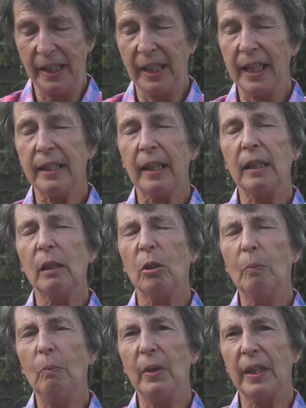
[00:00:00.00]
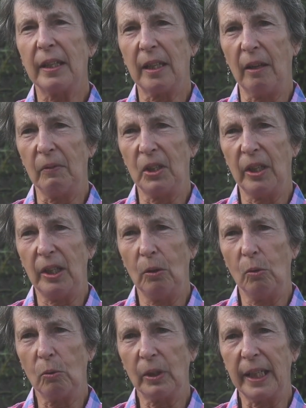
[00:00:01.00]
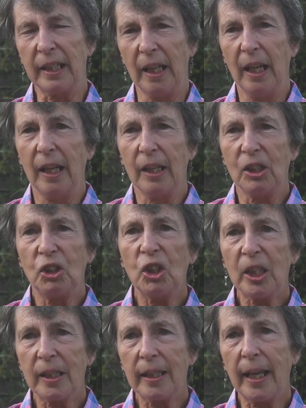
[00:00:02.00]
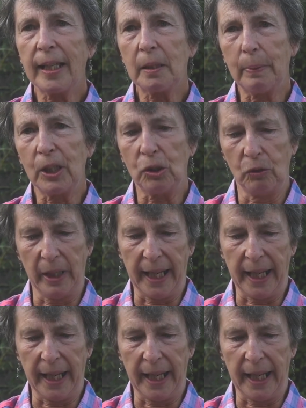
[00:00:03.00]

And they said, "Come with us over to the Orkneys, just as our special